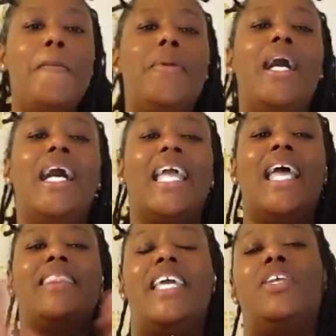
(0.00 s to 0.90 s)
But
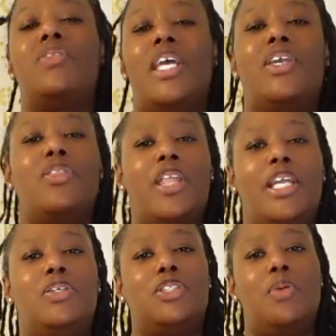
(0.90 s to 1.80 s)
again, thank
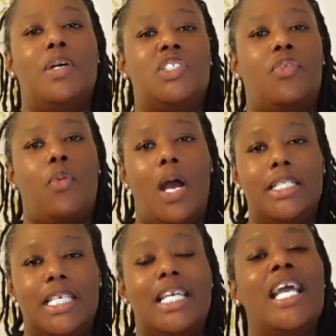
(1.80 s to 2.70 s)
you so much for
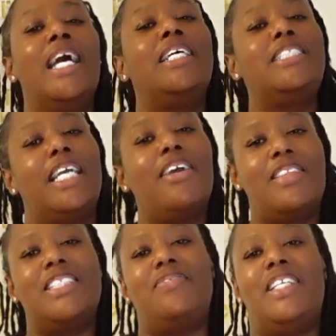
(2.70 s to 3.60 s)
watching. Share
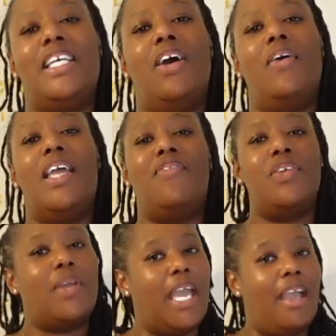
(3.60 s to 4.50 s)
this video if
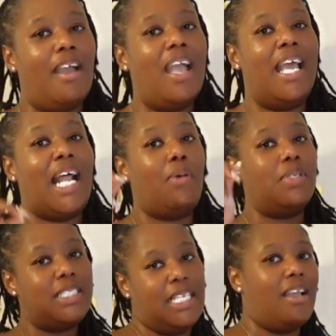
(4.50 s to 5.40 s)
you care, and I will
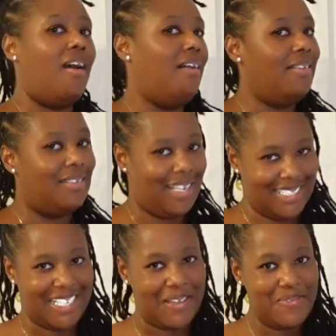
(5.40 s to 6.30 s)
see y'all
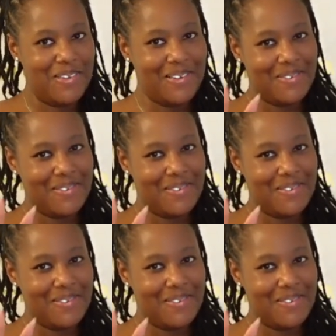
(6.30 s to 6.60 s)
next time.